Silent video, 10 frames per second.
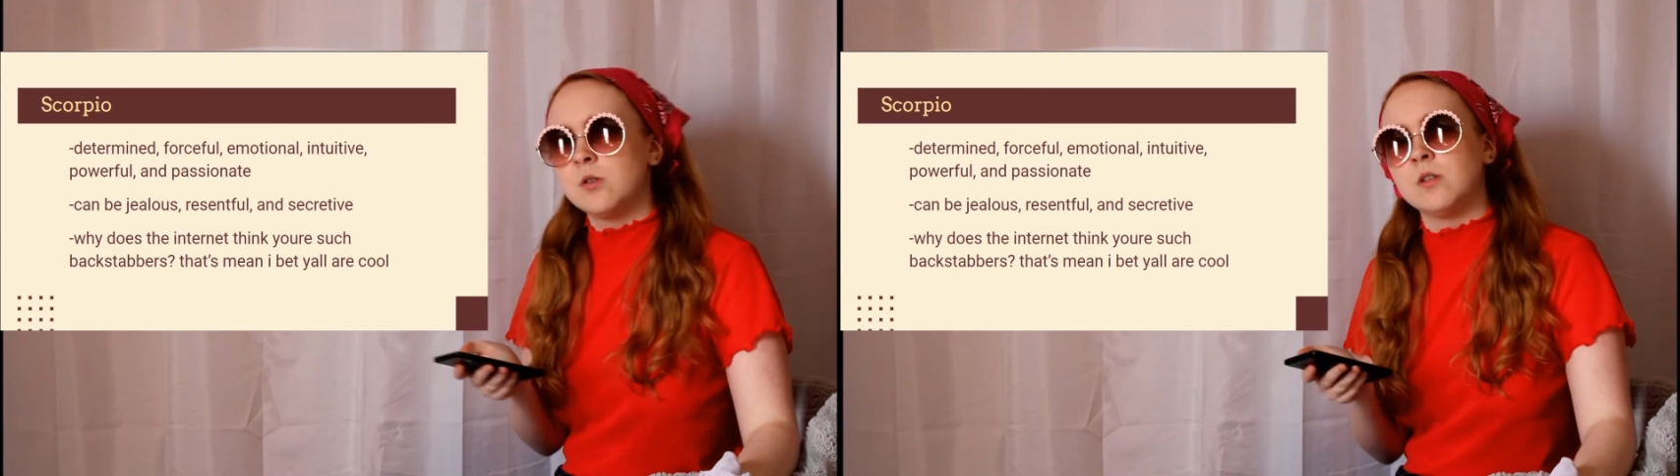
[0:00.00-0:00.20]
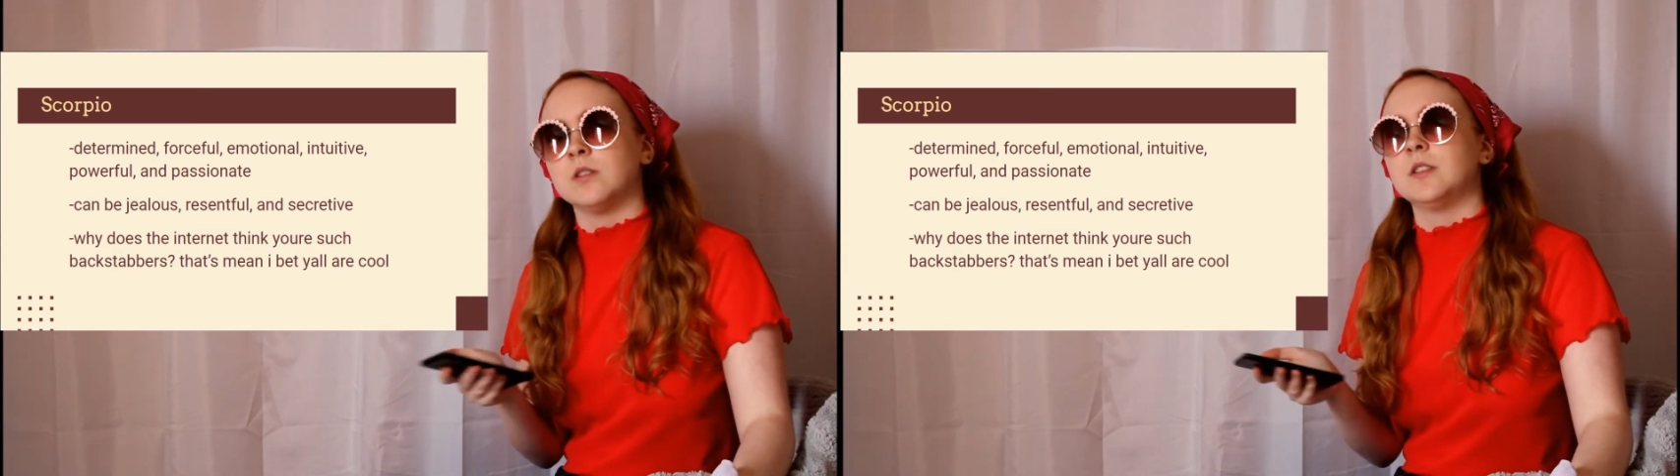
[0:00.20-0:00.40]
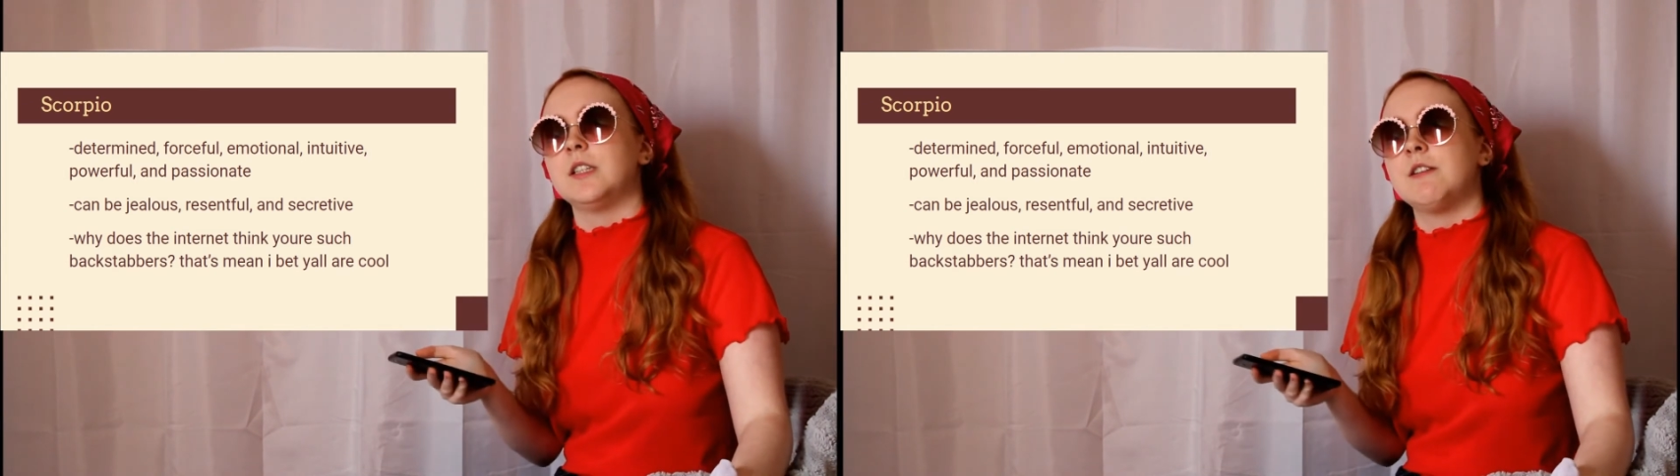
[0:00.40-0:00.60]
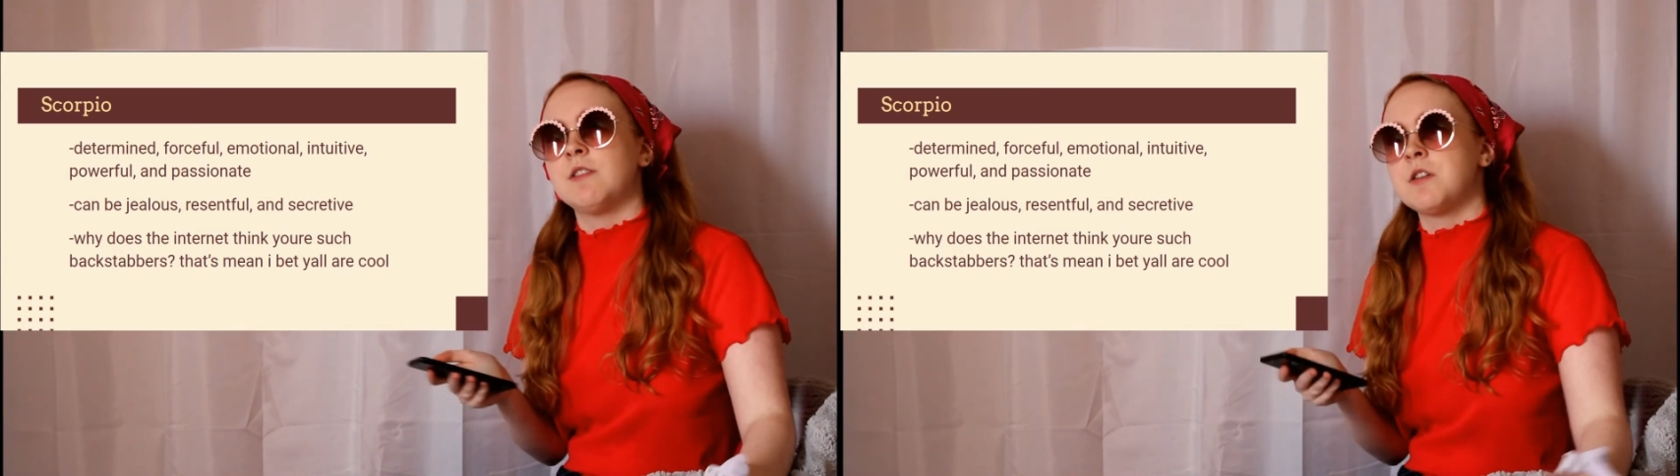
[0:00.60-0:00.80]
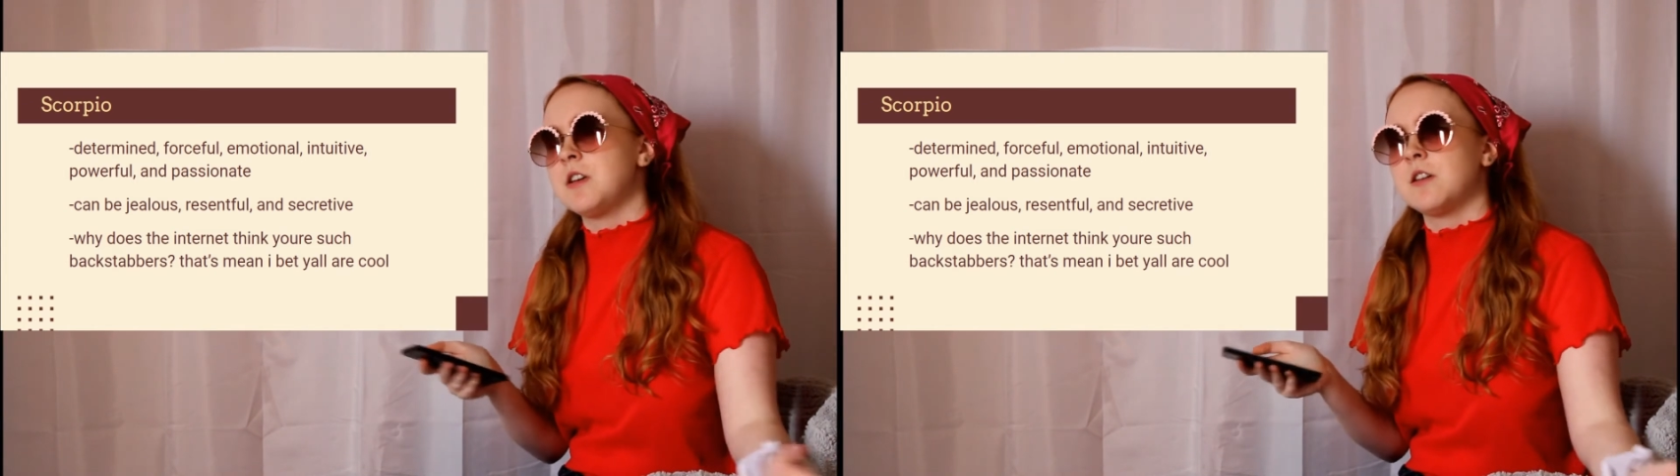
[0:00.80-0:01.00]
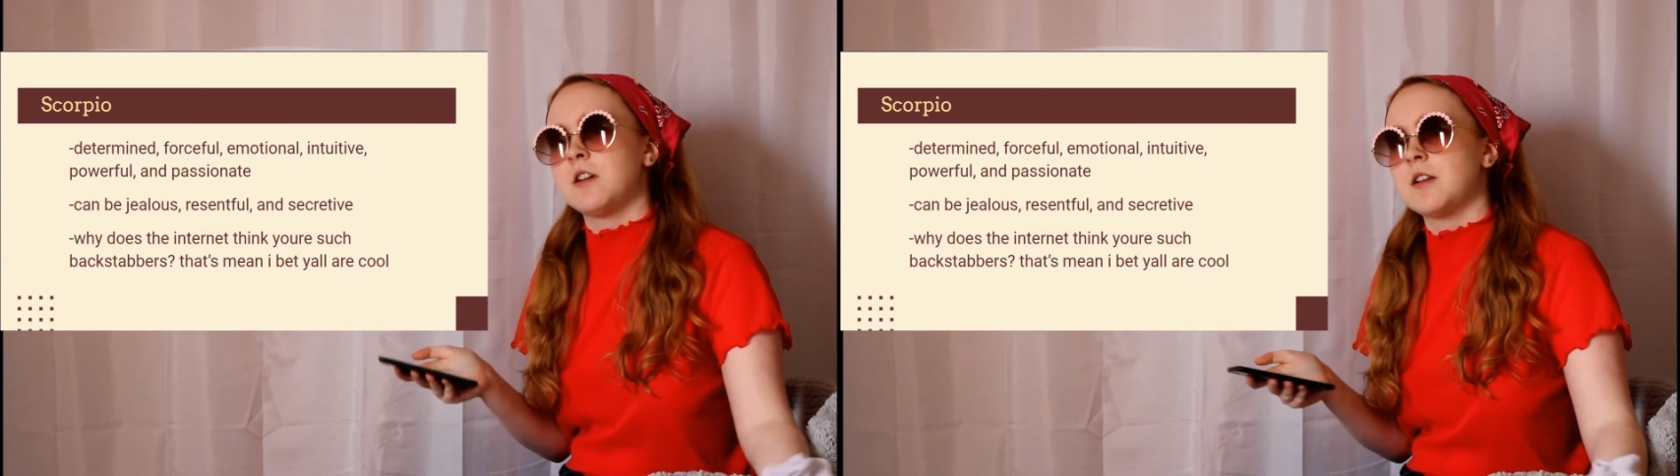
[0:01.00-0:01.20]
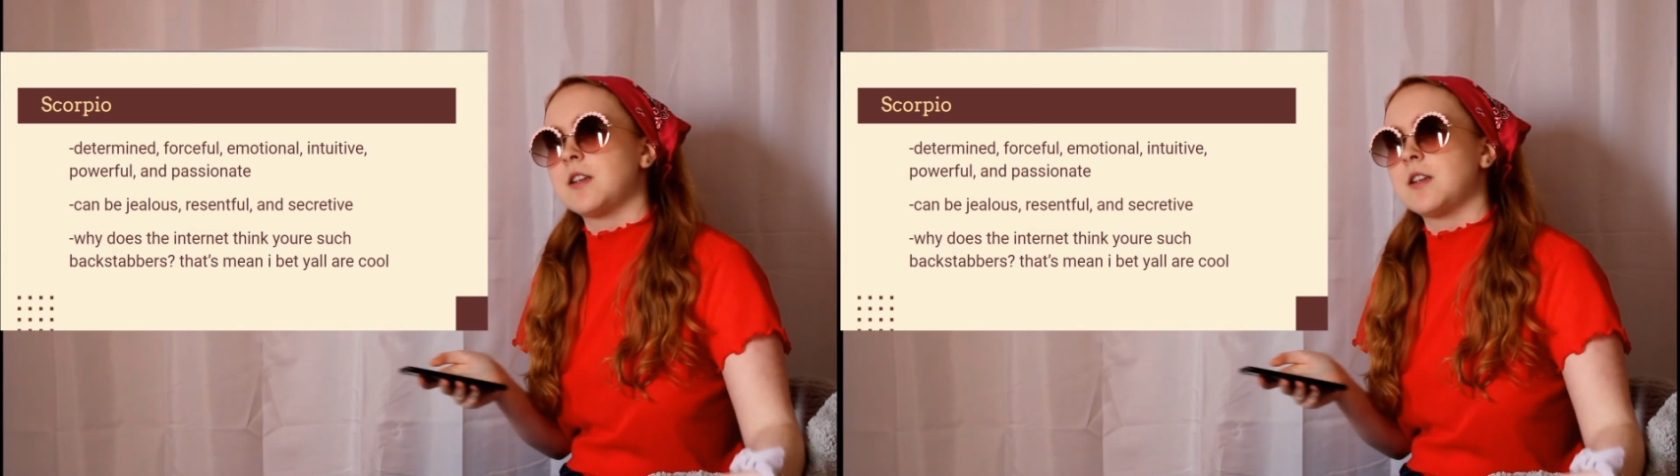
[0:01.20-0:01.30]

are cool, even though the internet